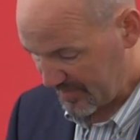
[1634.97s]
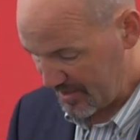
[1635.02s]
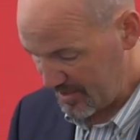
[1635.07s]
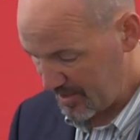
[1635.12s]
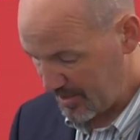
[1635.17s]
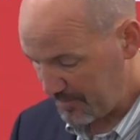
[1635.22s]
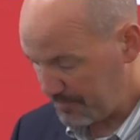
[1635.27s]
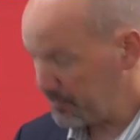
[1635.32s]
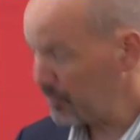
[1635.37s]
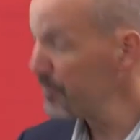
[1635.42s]

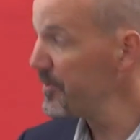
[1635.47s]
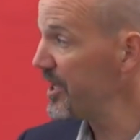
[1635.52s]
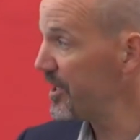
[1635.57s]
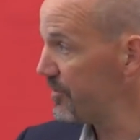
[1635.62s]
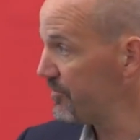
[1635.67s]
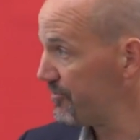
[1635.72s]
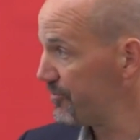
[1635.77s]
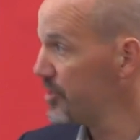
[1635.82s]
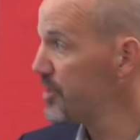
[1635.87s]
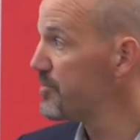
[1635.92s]
uh
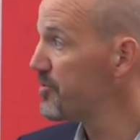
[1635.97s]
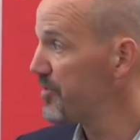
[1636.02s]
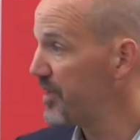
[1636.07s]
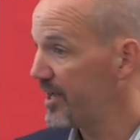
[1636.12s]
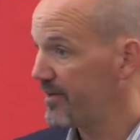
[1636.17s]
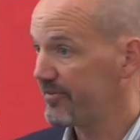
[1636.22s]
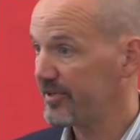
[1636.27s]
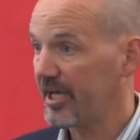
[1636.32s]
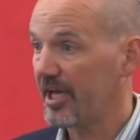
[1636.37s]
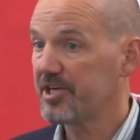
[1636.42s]
permit freedom of
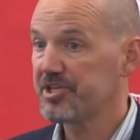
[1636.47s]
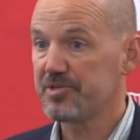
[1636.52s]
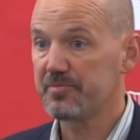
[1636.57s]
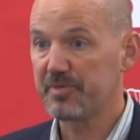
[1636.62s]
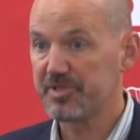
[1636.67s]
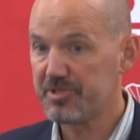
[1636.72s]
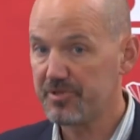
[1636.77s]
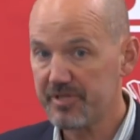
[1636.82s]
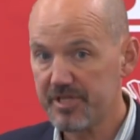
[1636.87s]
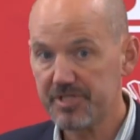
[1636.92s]
navigation,
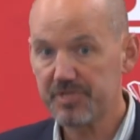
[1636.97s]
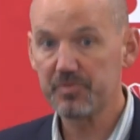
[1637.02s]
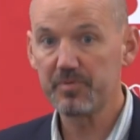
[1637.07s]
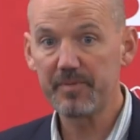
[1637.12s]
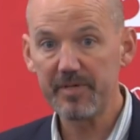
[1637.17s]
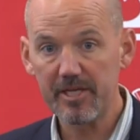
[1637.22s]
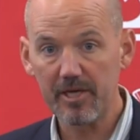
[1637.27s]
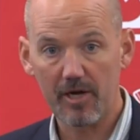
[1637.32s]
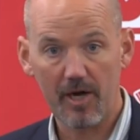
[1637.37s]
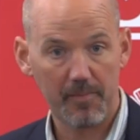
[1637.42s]
but so this would
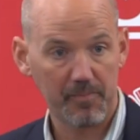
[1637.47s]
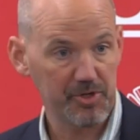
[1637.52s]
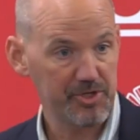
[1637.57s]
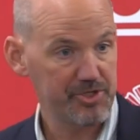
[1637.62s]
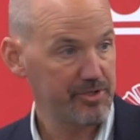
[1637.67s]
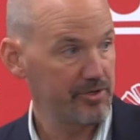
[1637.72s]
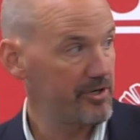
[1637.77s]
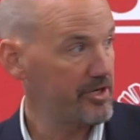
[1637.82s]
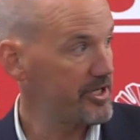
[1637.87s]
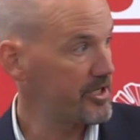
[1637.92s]
be an
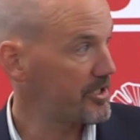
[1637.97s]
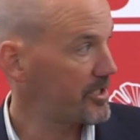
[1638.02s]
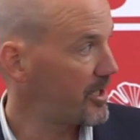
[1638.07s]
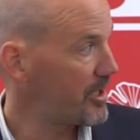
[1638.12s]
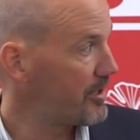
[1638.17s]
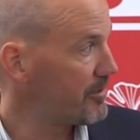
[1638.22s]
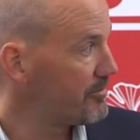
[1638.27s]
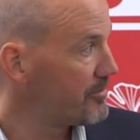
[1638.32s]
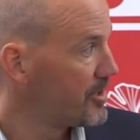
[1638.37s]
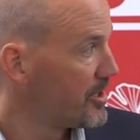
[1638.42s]
opportunity to
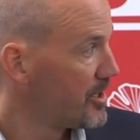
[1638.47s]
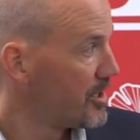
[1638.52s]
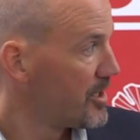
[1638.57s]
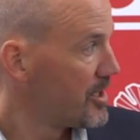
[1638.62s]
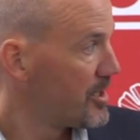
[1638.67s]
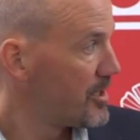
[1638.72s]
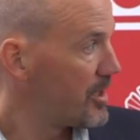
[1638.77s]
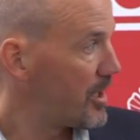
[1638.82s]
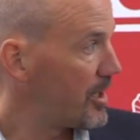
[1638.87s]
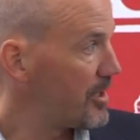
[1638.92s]
kind of
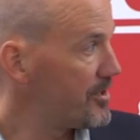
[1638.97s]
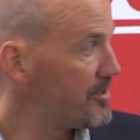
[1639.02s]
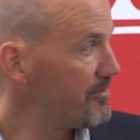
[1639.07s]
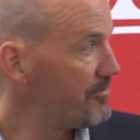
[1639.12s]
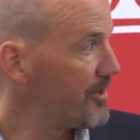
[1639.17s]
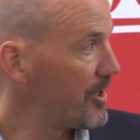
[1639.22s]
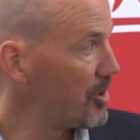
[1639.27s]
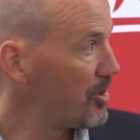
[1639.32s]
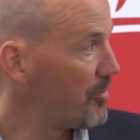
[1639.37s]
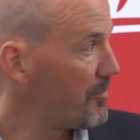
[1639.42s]
uh,
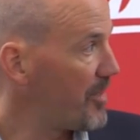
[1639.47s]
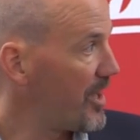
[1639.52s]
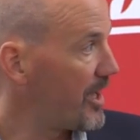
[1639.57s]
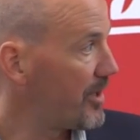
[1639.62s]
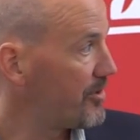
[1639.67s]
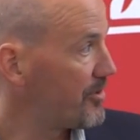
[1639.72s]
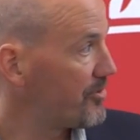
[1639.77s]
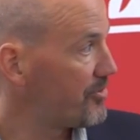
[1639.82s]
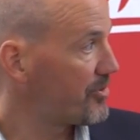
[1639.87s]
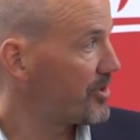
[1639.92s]
develop
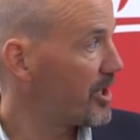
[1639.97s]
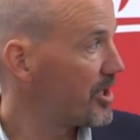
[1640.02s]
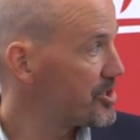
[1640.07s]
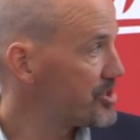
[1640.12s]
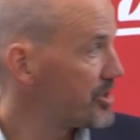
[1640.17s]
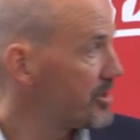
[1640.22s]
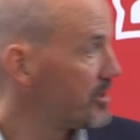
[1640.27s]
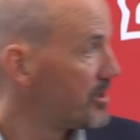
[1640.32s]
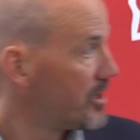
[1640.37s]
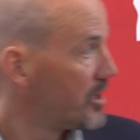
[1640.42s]
that
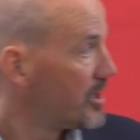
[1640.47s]
discussion.